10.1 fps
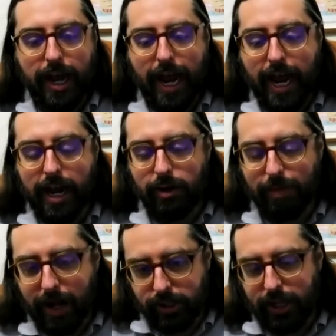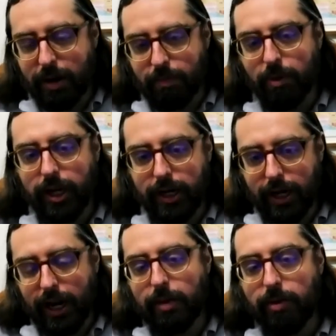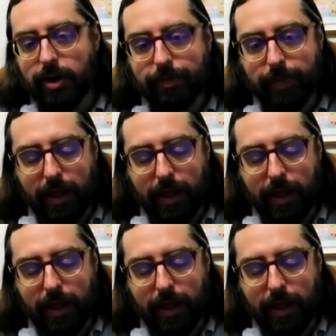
And you imagine that book in a library.